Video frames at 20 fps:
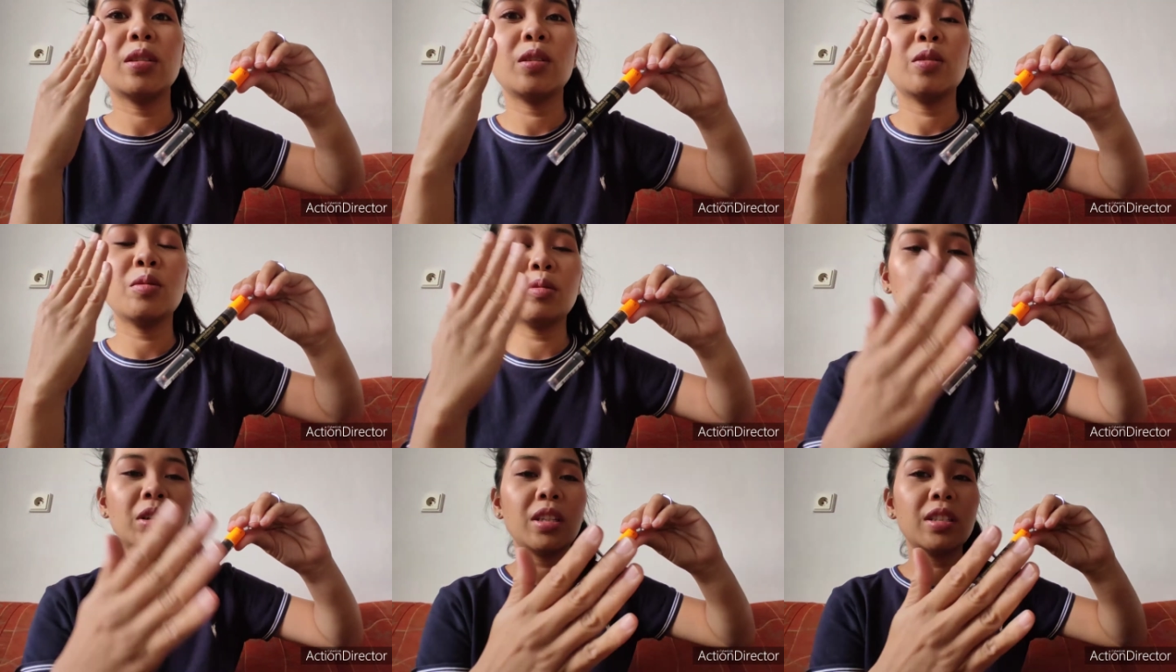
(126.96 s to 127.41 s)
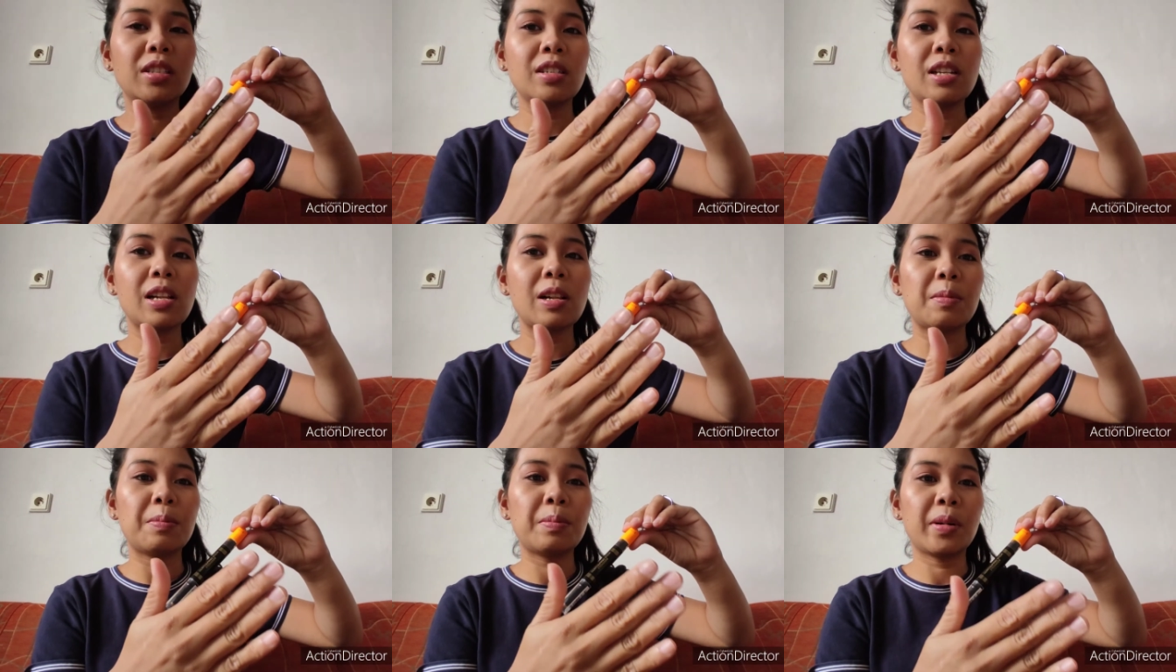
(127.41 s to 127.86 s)
yung
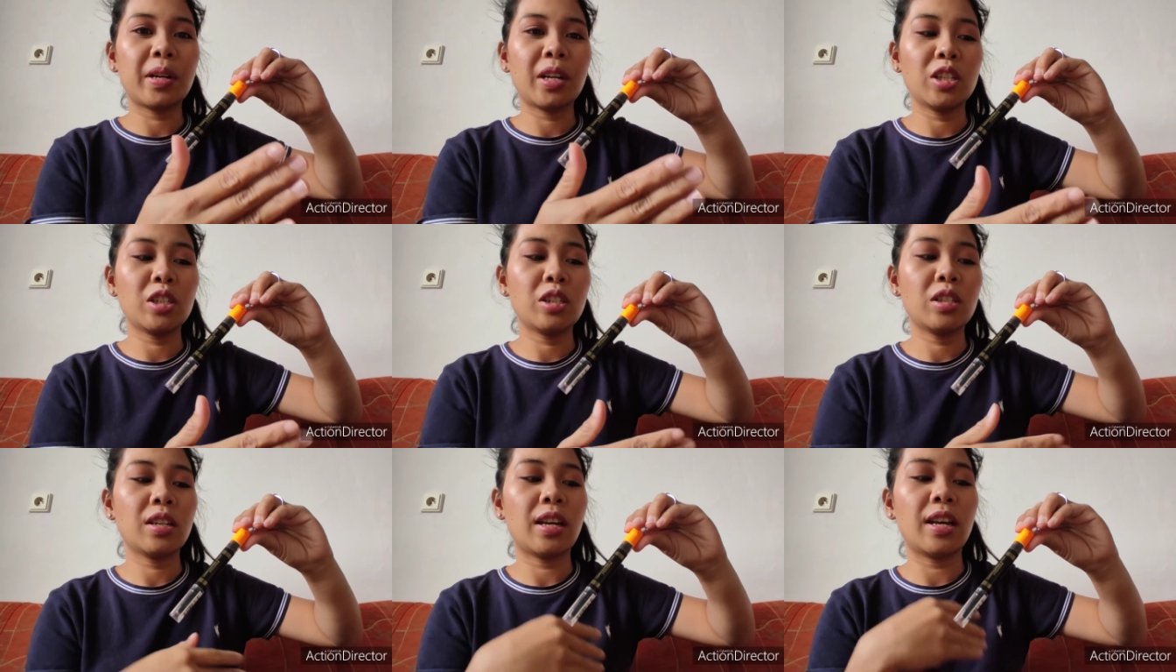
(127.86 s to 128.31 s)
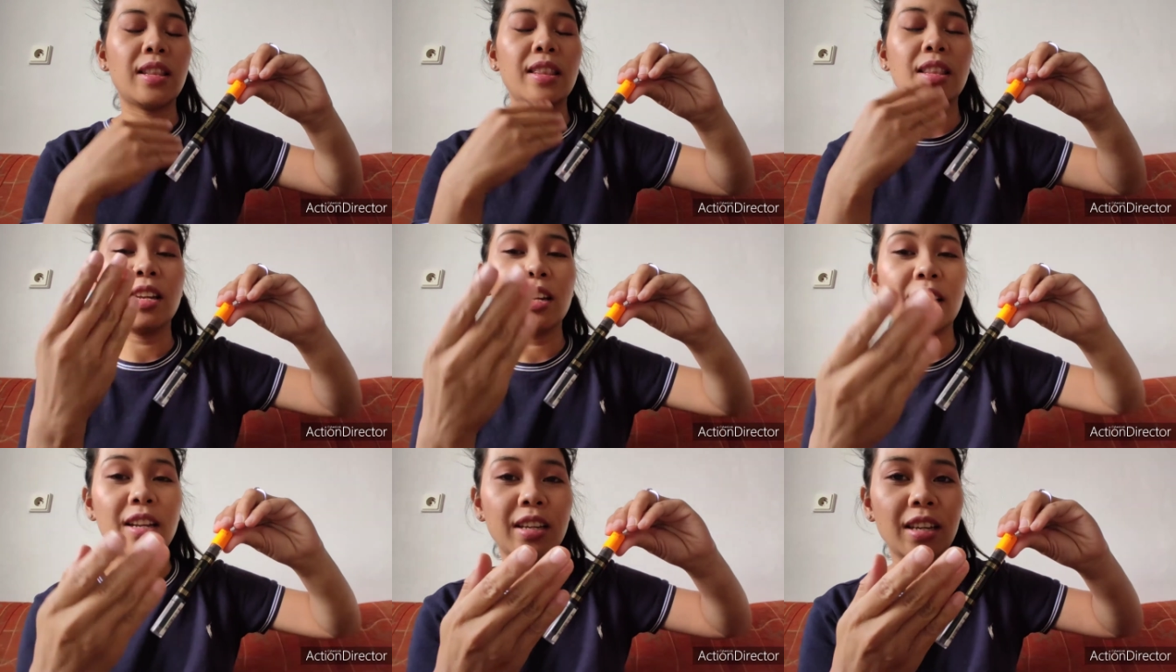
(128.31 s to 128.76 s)
original price niya,
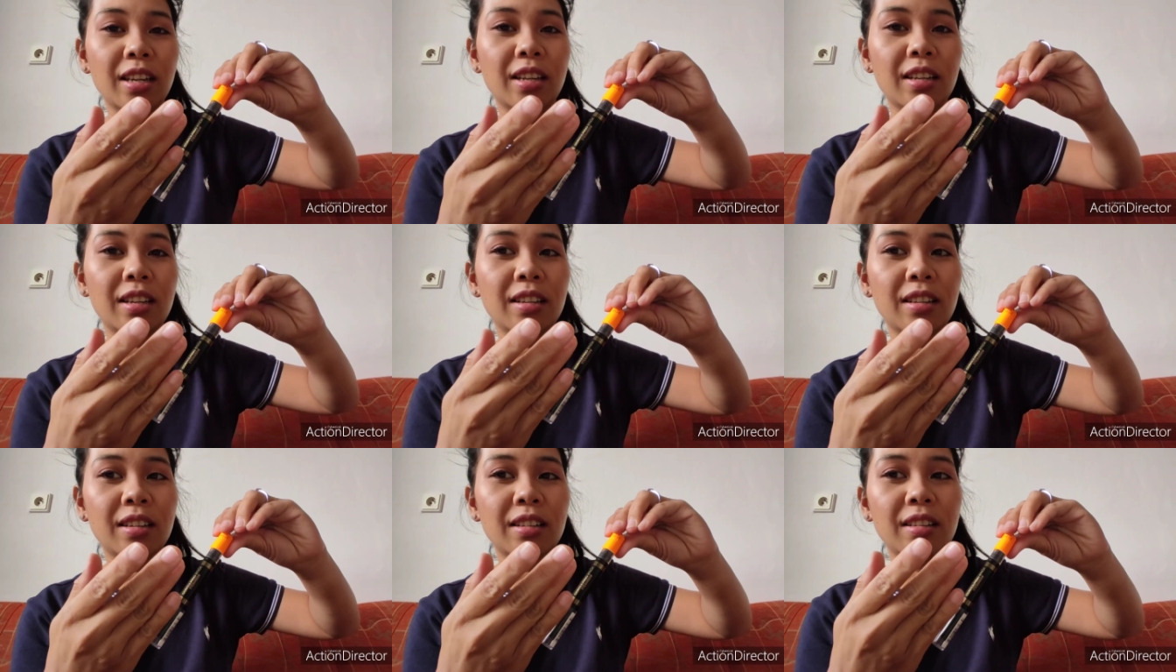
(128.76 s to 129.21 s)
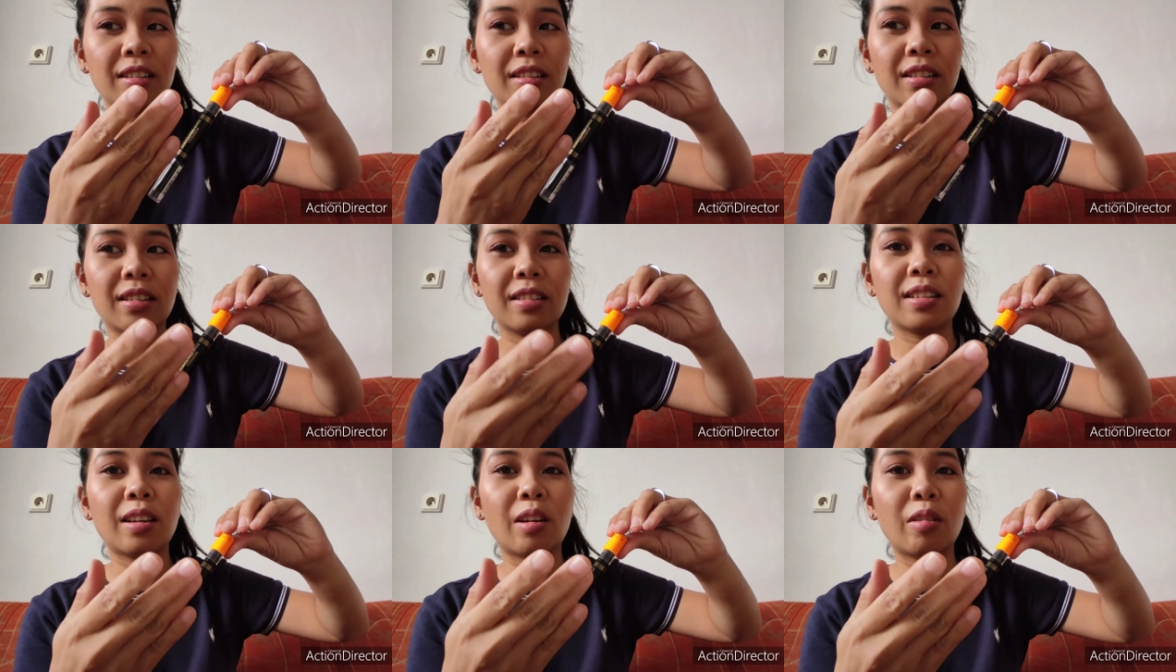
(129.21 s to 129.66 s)
then naging
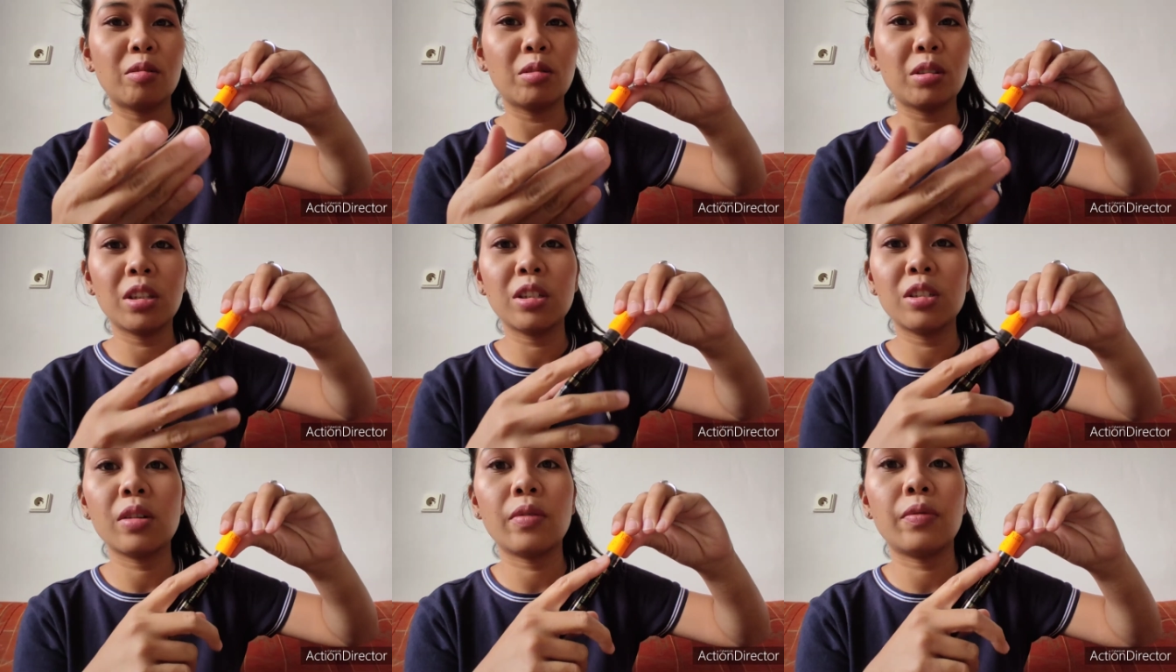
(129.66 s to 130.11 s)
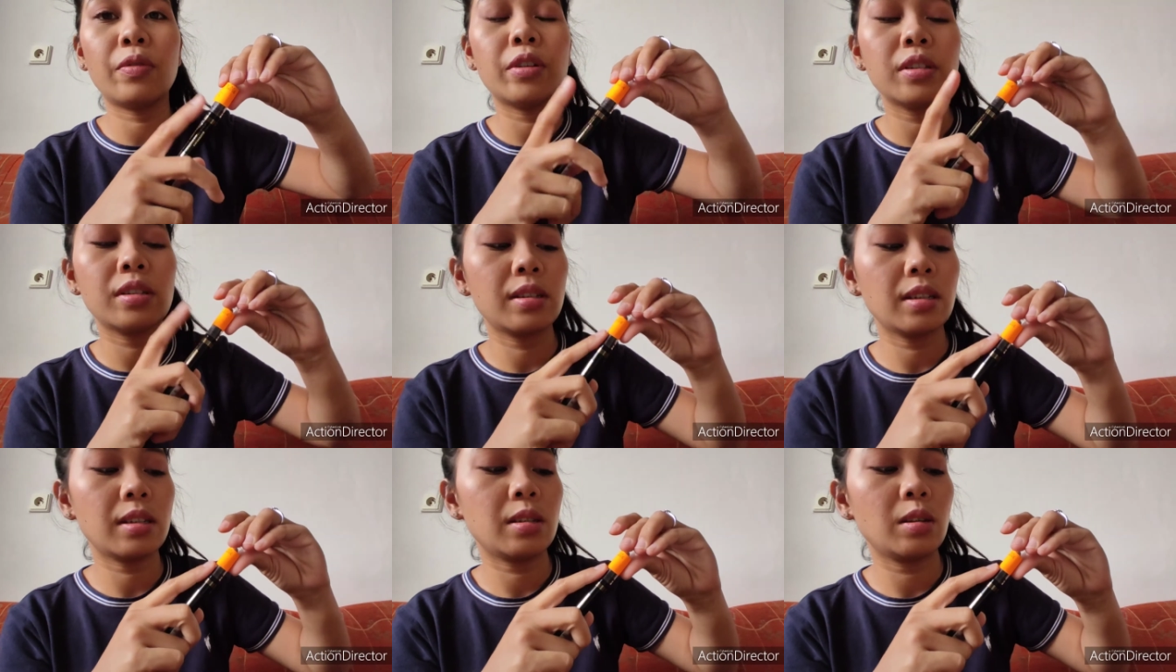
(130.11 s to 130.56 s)
discounted siya
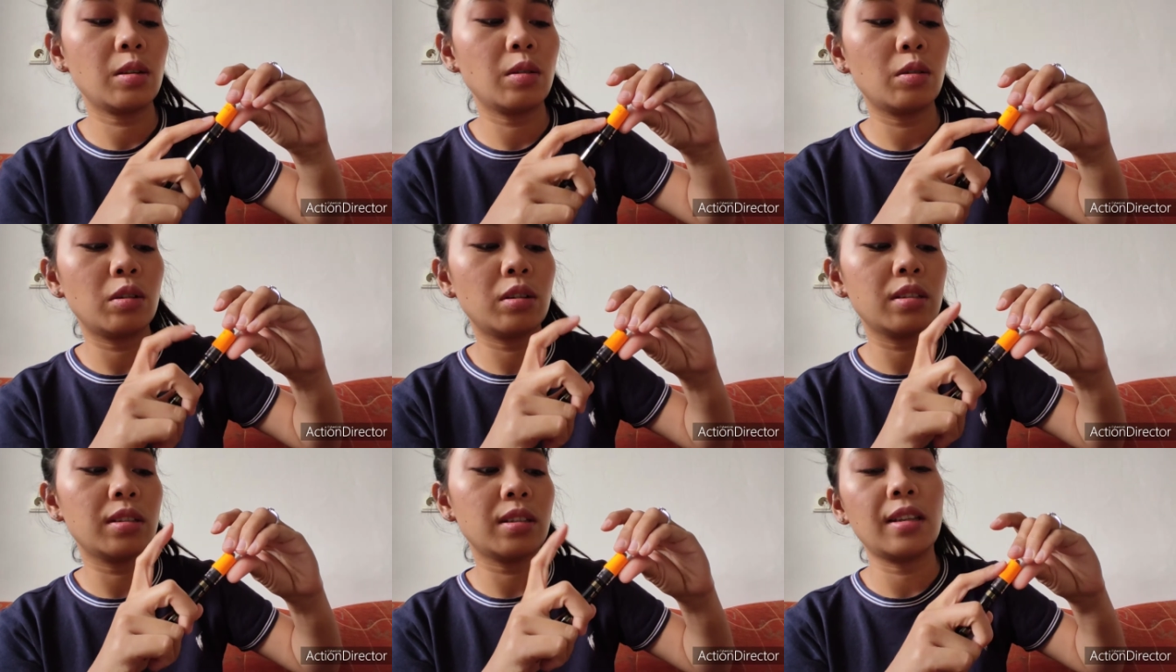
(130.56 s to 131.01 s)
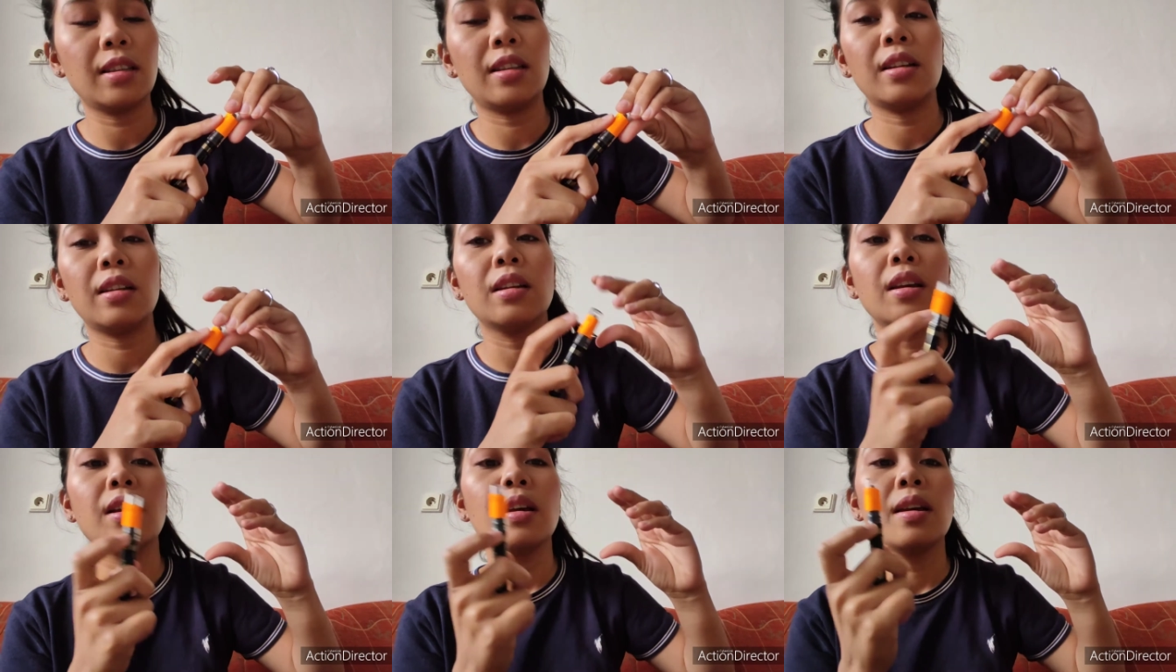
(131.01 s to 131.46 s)
for 6 euros. And
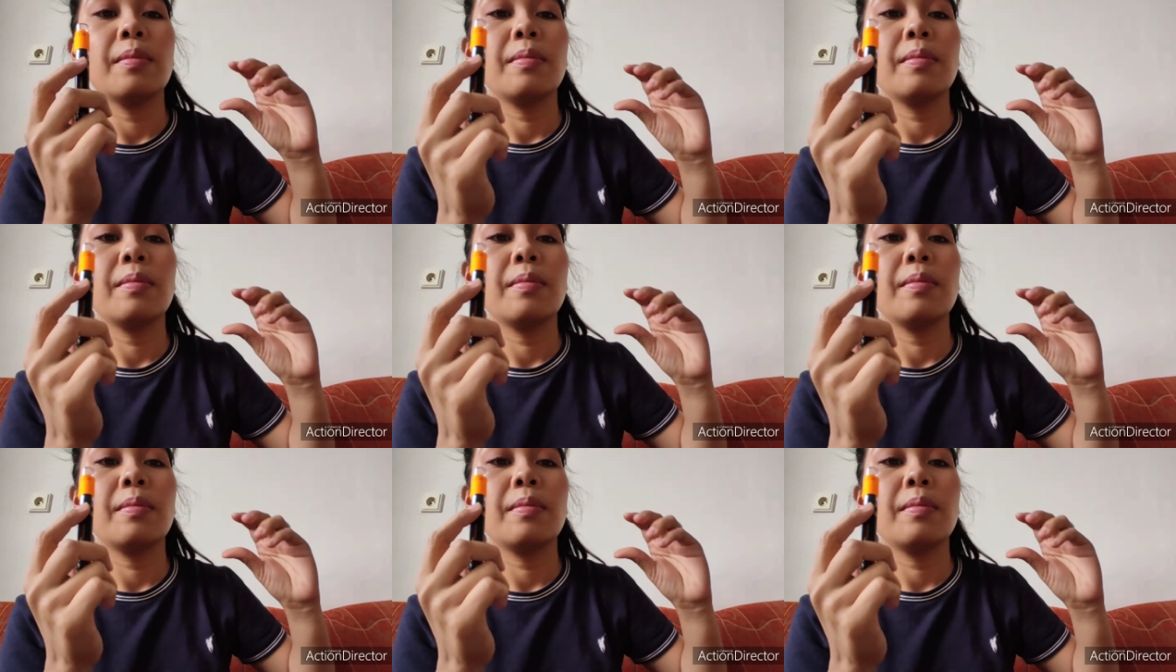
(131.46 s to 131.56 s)
then,